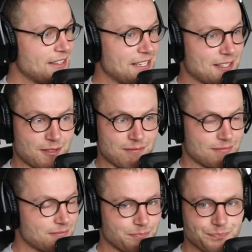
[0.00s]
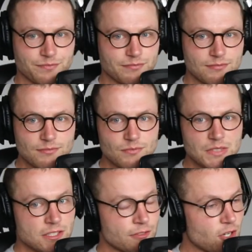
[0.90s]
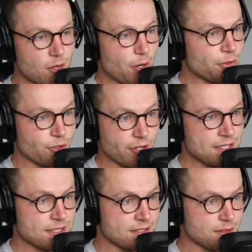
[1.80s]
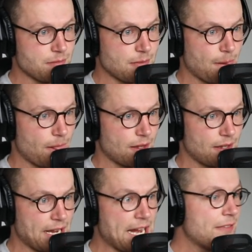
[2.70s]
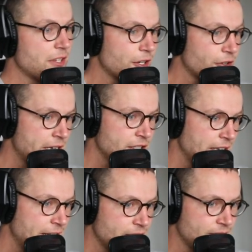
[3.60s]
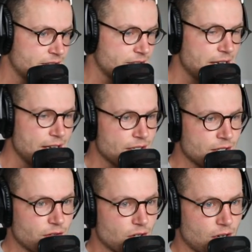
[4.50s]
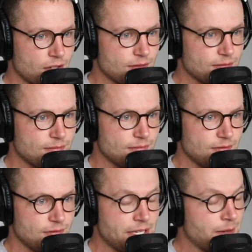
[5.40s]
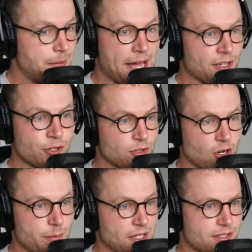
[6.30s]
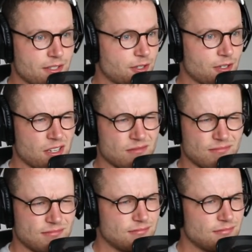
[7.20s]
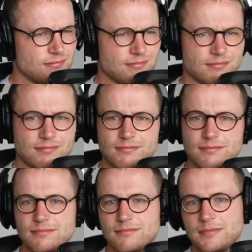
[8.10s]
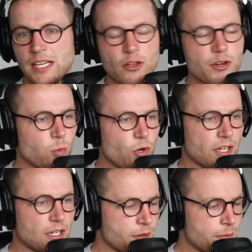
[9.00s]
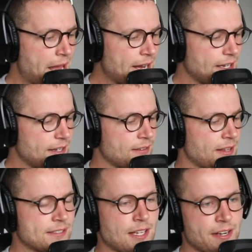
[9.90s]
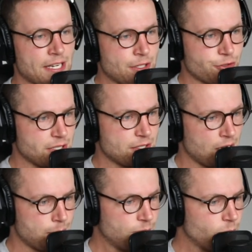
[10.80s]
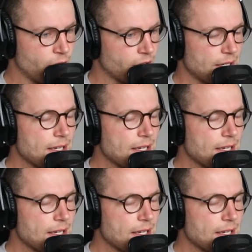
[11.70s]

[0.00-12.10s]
the you've got both the criticism and the congratulations. You've got yeah, bad and good comments. You've got a lot of work, a lot of back end like data entry type of work.